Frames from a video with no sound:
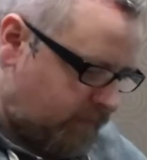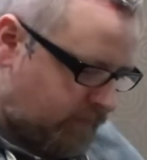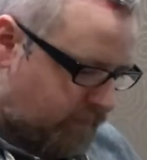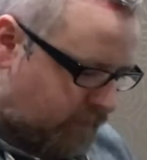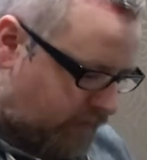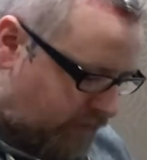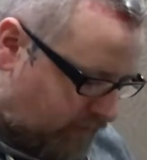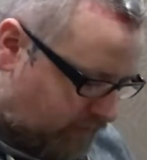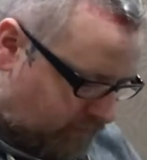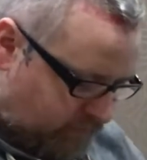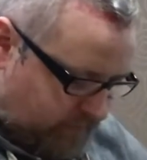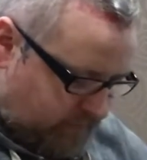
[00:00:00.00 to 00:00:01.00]
they gave
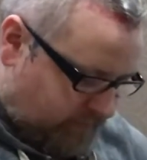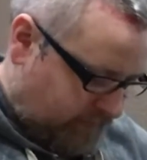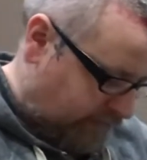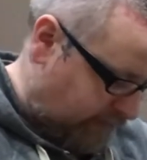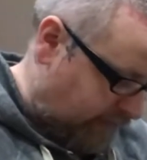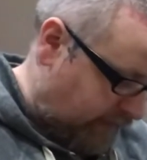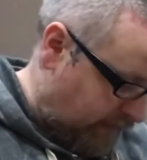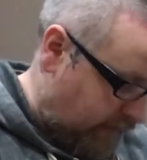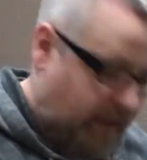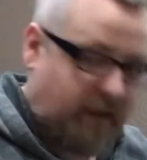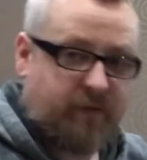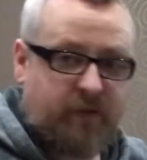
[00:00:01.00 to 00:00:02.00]
you a
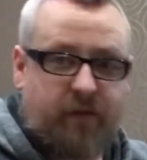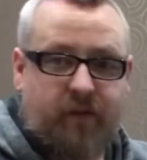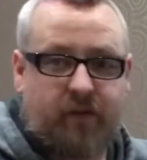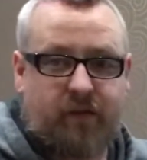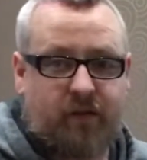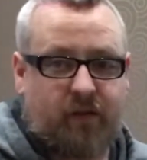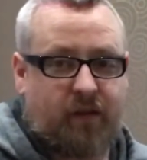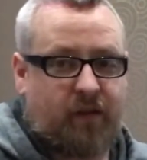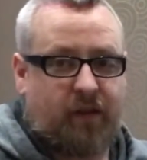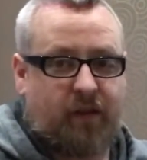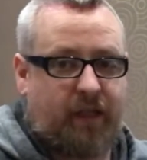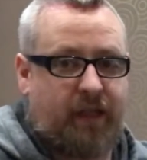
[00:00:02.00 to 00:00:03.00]
lot of it. You got
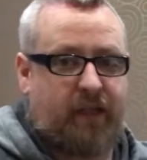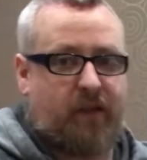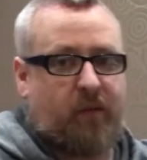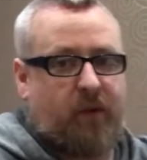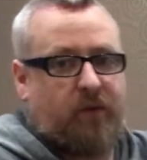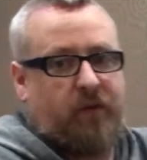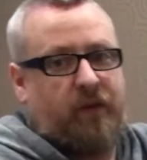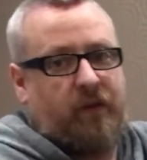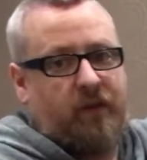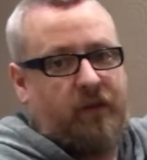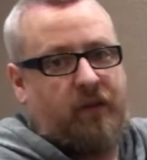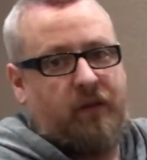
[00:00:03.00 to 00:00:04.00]
any amount of it,
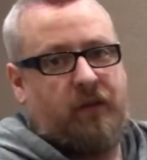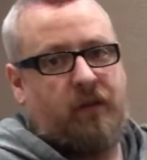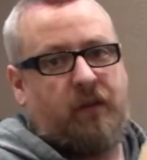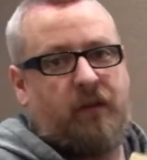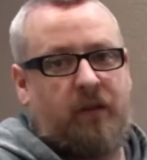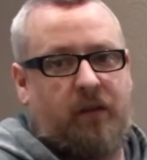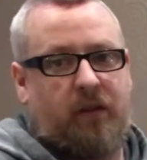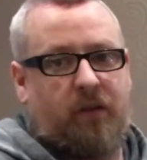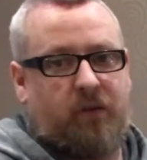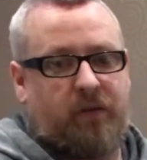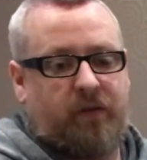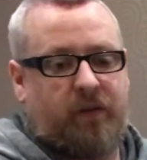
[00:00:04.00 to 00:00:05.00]

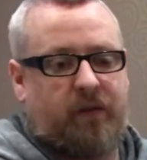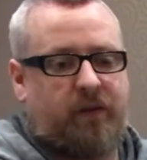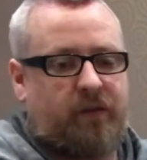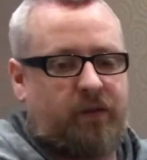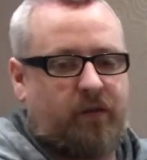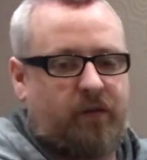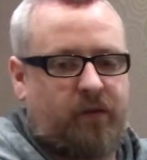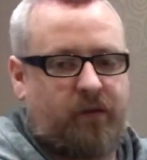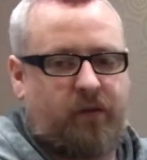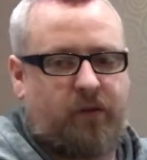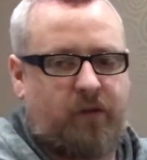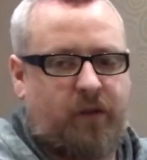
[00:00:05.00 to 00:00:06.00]
loads of it. So I
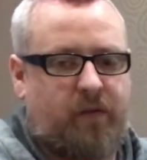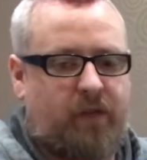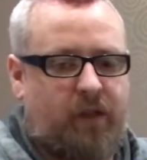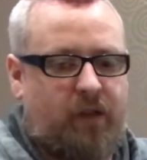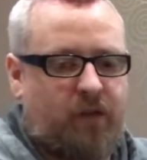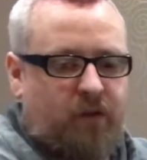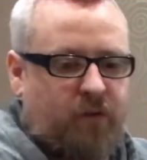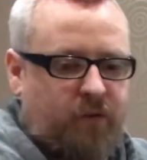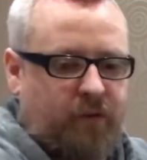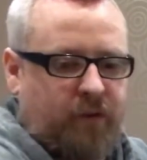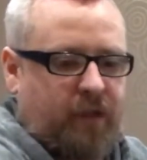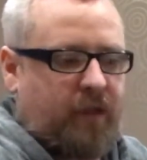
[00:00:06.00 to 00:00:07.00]
shouldn't have any issues
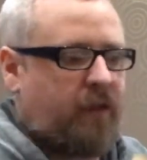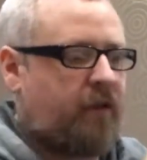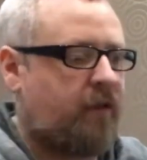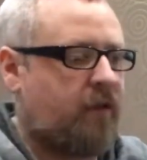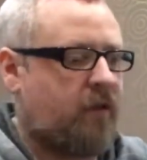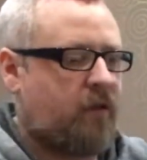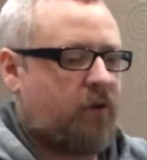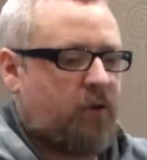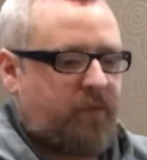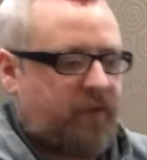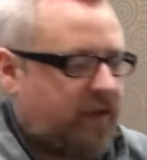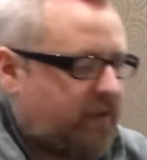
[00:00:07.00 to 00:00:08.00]
with that.
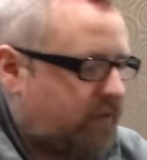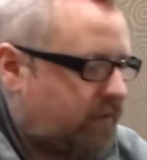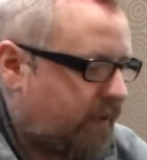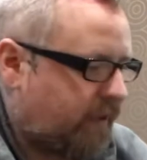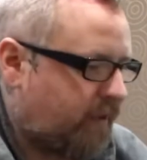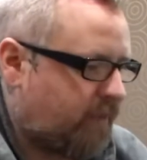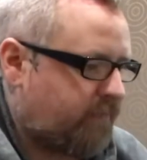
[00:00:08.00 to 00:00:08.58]
Hopefully I won't like